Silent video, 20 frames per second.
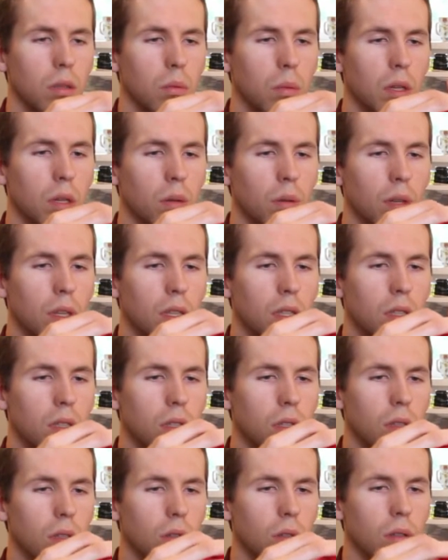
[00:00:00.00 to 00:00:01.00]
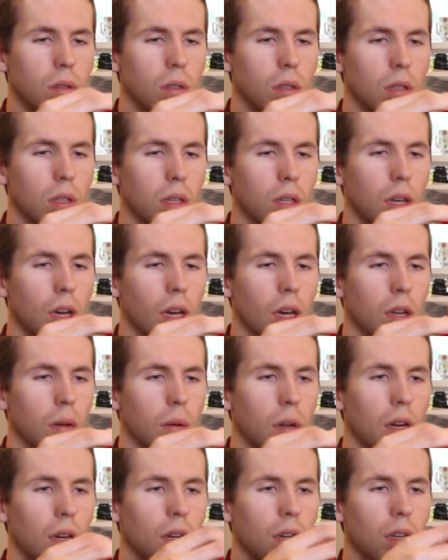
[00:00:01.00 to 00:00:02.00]
middle one to, here we
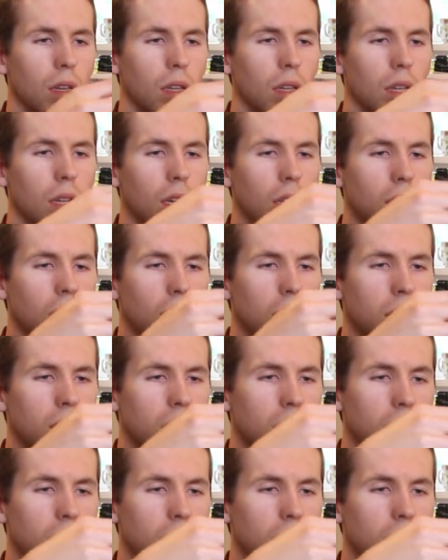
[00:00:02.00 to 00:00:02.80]
are, like this.